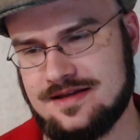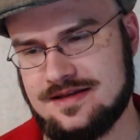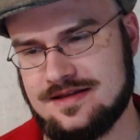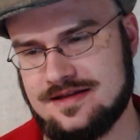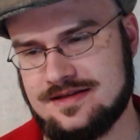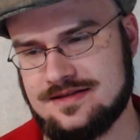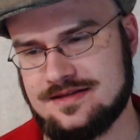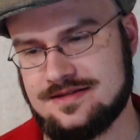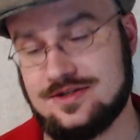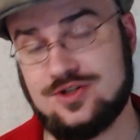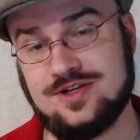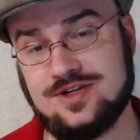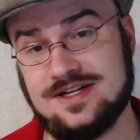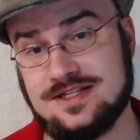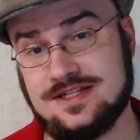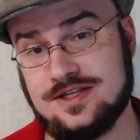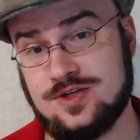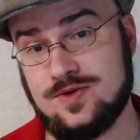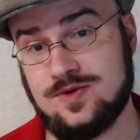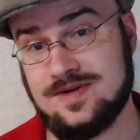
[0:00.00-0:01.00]

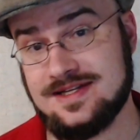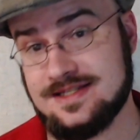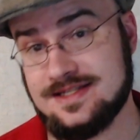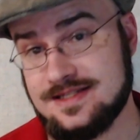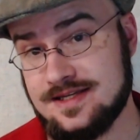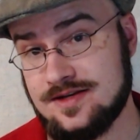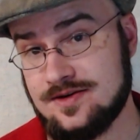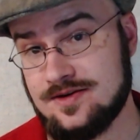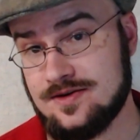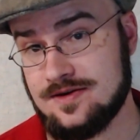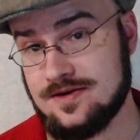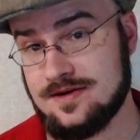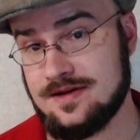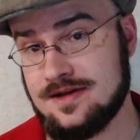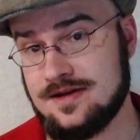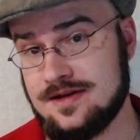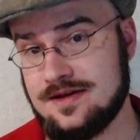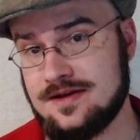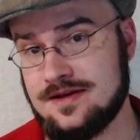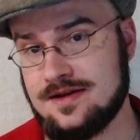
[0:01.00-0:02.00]
suggest that you consider
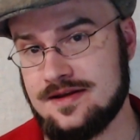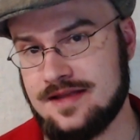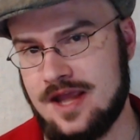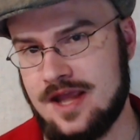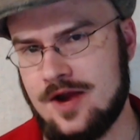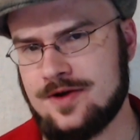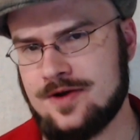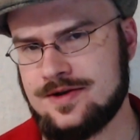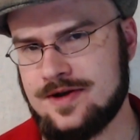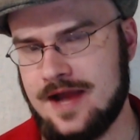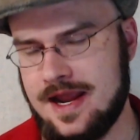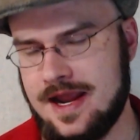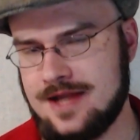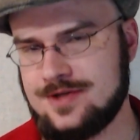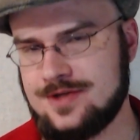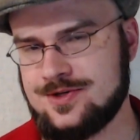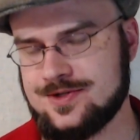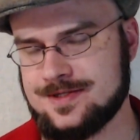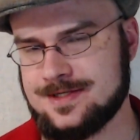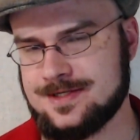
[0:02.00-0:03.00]
character
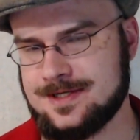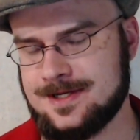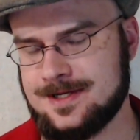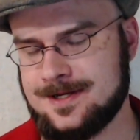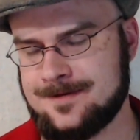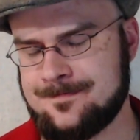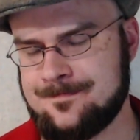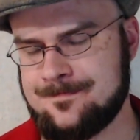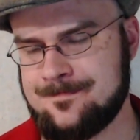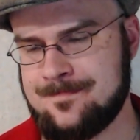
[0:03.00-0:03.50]
agency